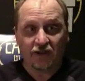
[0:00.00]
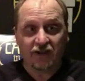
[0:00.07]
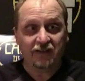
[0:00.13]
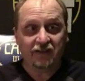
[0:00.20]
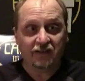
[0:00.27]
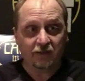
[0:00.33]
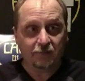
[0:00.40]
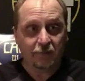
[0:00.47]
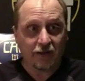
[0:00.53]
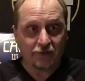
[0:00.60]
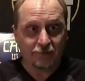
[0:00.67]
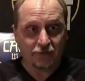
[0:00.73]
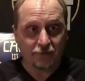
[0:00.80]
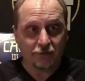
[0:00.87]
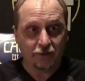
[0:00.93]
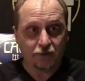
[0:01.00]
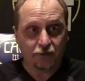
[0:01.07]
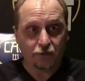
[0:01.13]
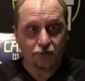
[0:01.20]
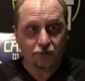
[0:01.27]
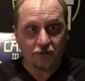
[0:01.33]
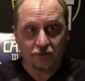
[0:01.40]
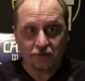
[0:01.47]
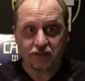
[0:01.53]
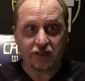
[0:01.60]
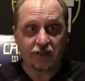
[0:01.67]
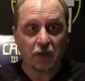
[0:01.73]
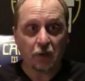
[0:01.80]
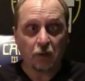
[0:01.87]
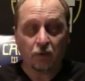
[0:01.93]
I didn't hear about him until about 2-3 years
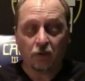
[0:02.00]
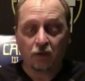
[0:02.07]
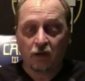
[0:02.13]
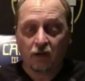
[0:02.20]
ago.